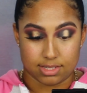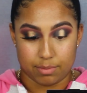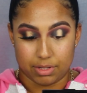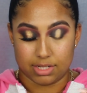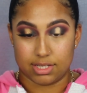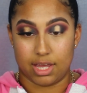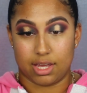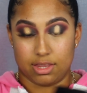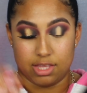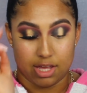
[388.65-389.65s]
I'm going to
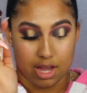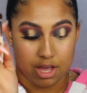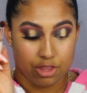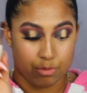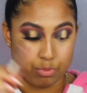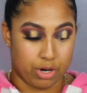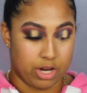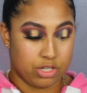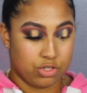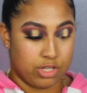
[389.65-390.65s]
take the other
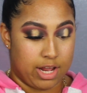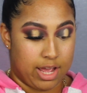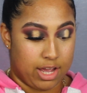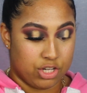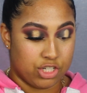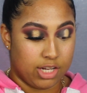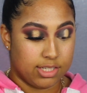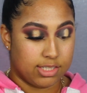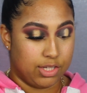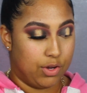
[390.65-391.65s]
brush that I had
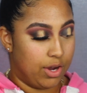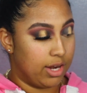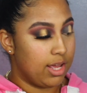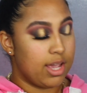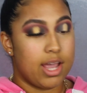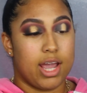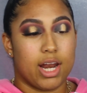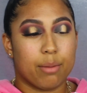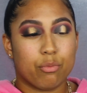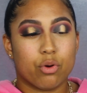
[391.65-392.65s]
Jealousy on,
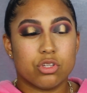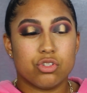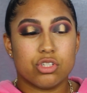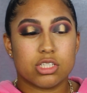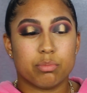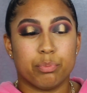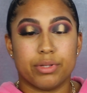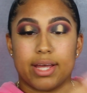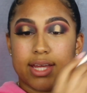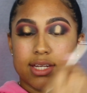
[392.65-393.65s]
and I'm going to just
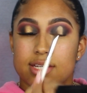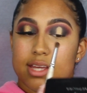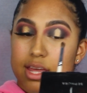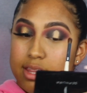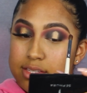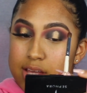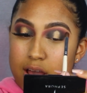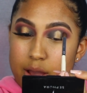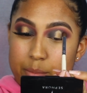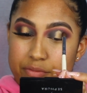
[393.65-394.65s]
blend the
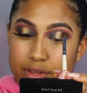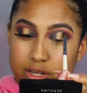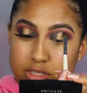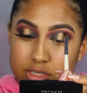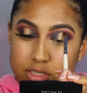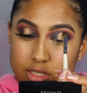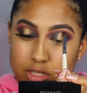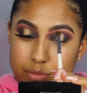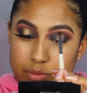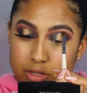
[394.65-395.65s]
top of that just a
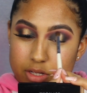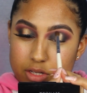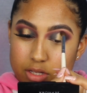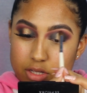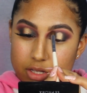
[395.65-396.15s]
little bit.